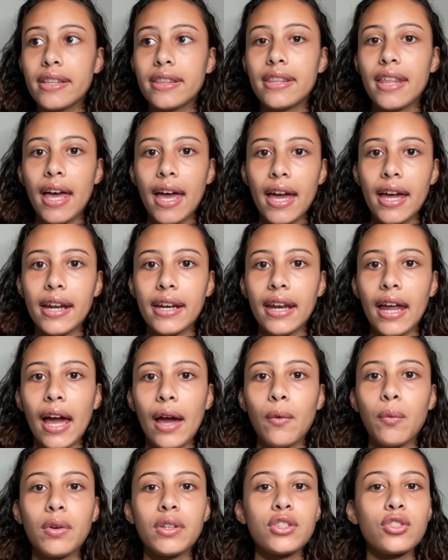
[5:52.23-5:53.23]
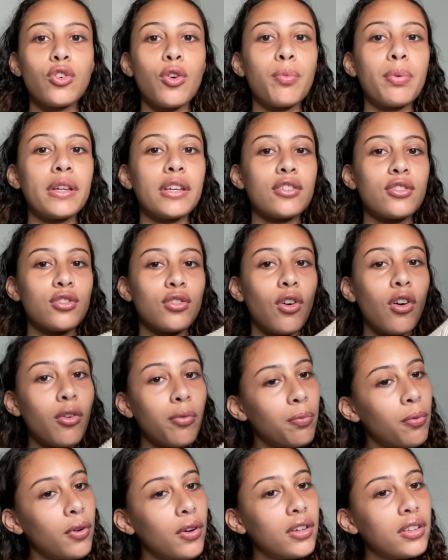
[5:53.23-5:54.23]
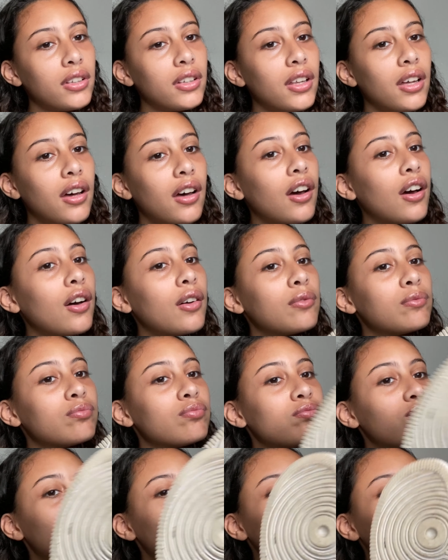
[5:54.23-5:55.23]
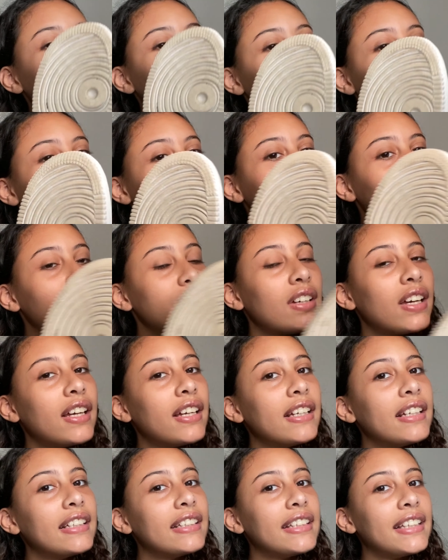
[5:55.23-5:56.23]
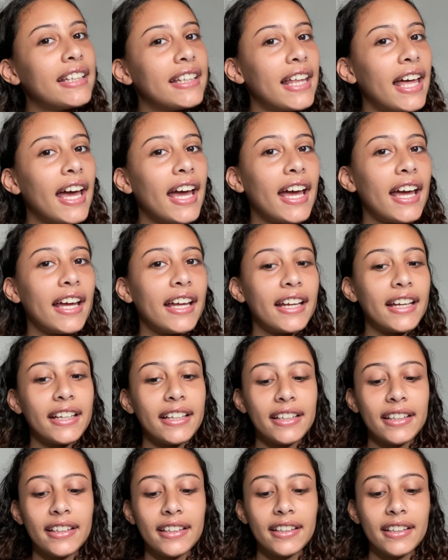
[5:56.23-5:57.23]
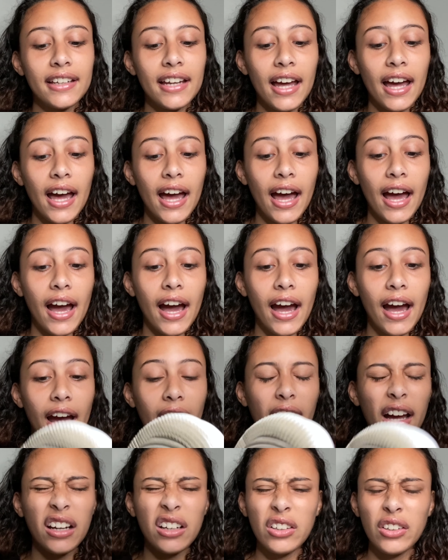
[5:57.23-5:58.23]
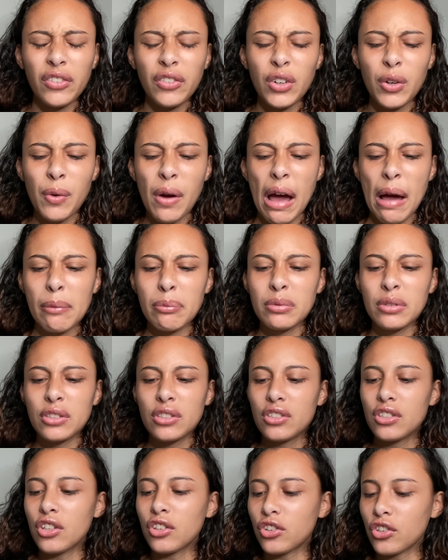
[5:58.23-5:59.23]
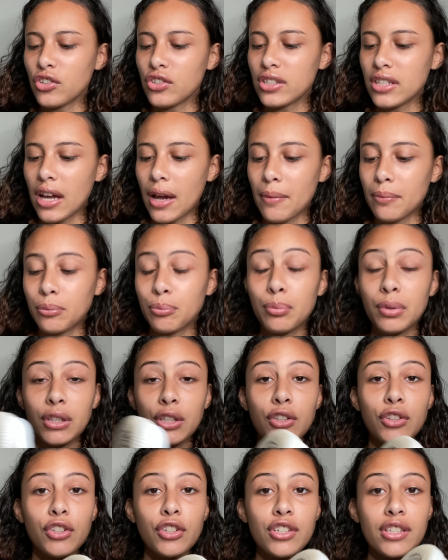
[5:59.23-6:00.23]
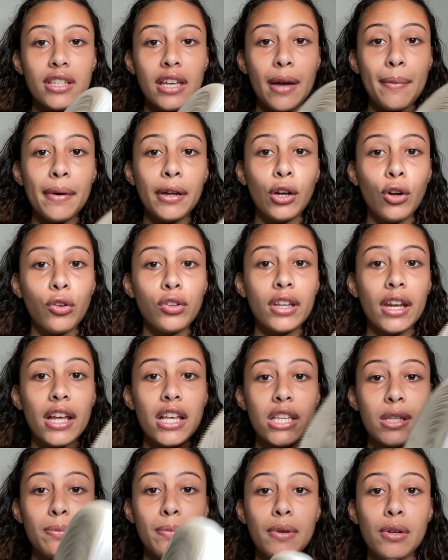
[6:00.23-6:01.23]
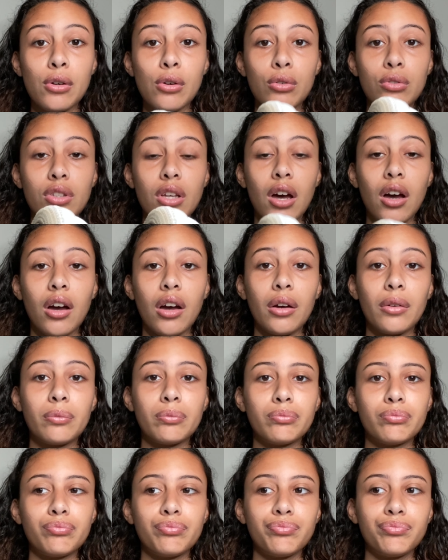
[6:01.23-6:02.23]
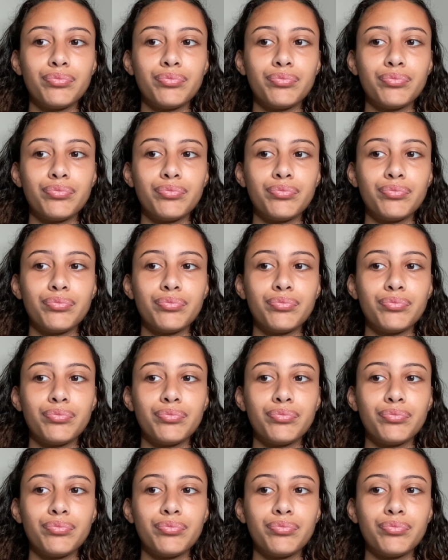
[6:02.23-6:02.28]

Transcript: Then I went to go play softball on them. Then I don't even know what happened the third time, but the third time I know that I spilled, um,